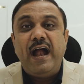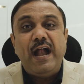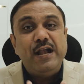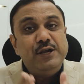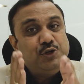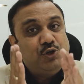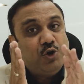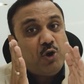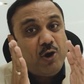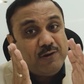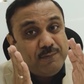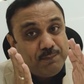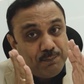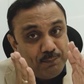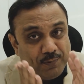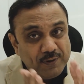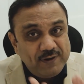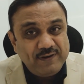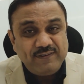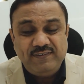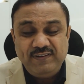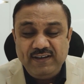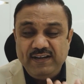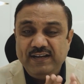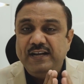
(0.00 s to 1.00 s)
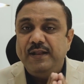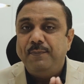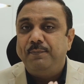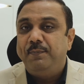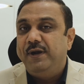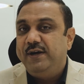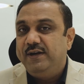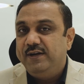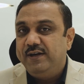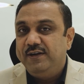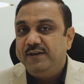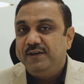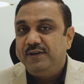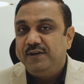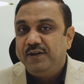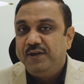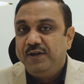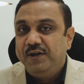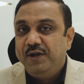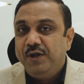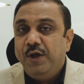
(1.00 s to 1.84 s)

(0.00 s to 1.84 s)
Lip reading: and not person dependent,